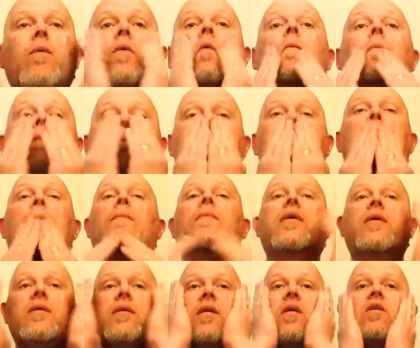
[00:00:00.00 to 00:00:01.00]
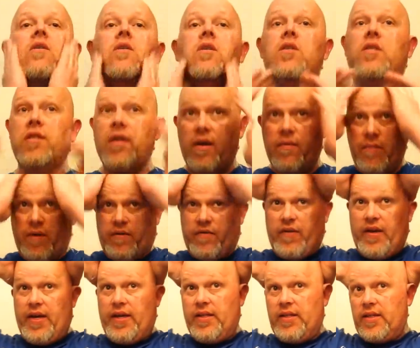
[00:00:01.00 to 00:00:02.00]
will continue to shave my
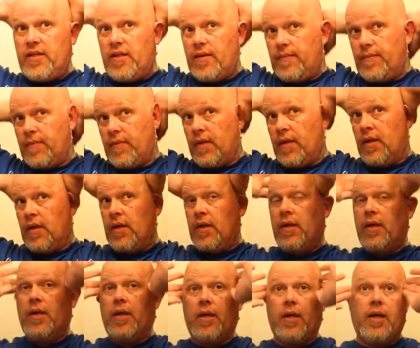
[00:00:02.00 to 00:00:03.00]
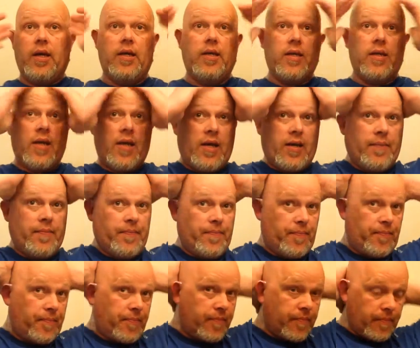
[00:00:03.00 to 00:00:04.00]
face and
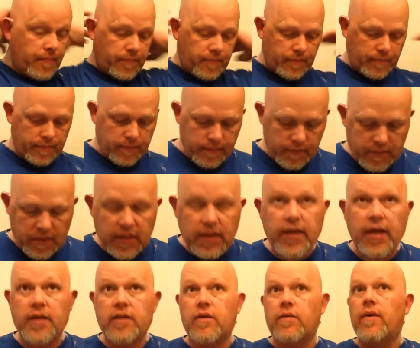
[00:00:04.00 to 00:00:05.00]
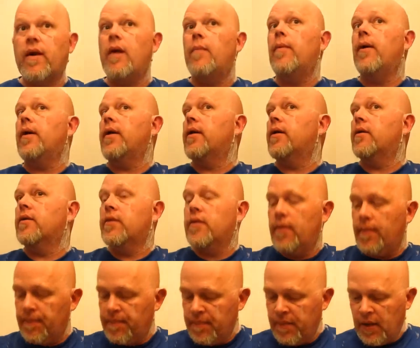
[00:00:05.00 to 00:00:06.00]
catch around my ears.
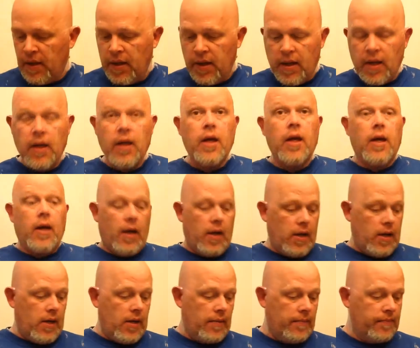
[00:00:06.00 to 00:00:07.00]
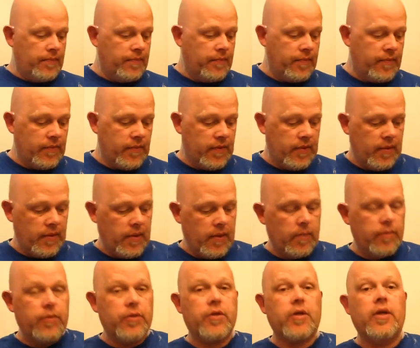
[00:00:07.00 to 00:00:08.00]

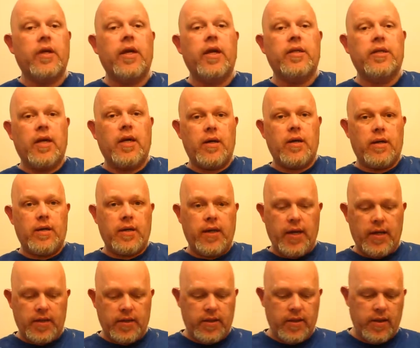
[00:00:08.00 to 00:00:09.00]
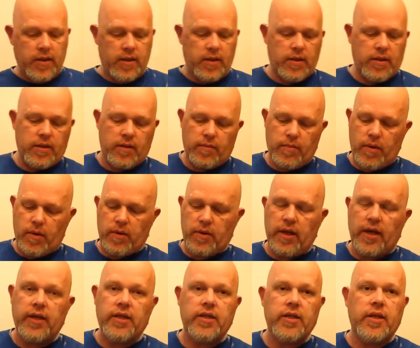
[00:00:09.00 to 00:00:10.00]
Be sure and catch the
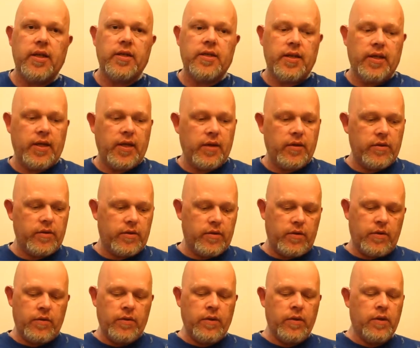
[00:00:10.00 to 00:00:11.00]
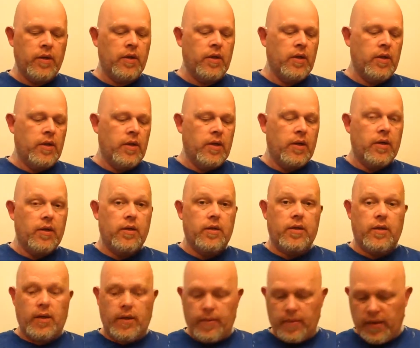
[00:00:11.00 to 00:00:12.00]
Bald Nation as he goes through,
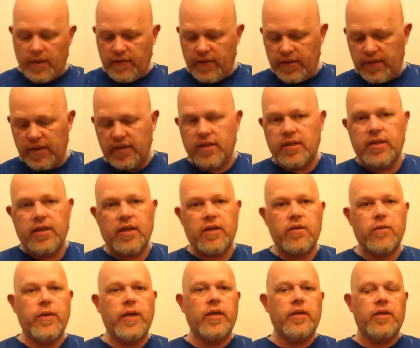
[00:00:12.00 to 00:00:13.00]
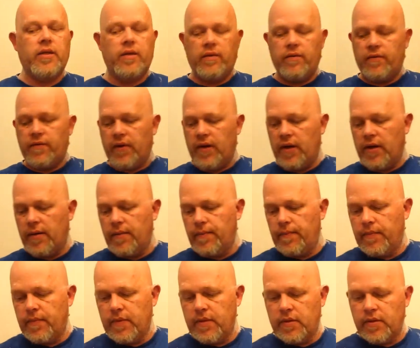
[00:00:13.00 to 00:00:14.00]
I believe he said 6 weeks of
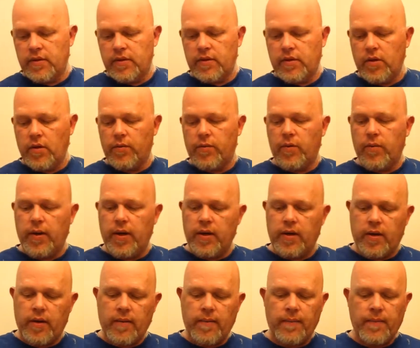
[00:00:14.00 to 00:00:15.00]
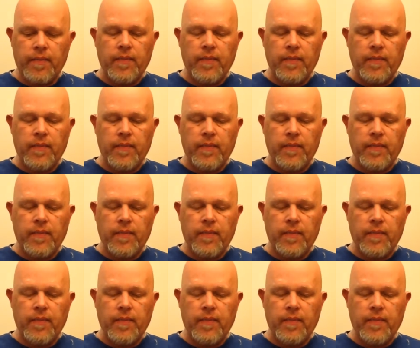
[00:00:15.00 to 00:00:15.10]
Soap Commander.